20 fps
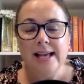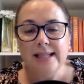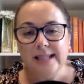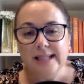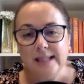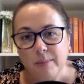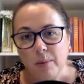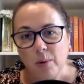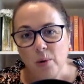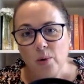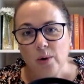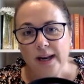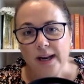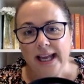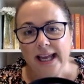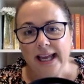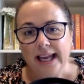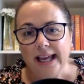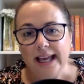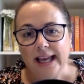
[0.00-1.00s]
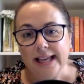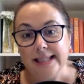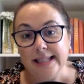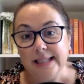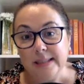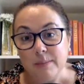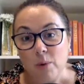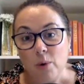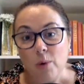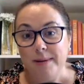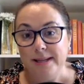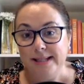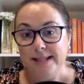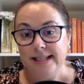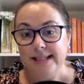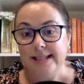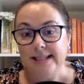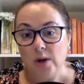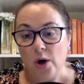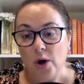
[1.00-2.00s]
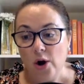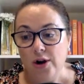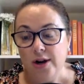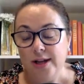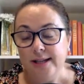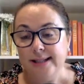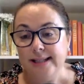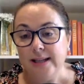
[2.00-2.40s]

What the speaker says: supporting small business owners.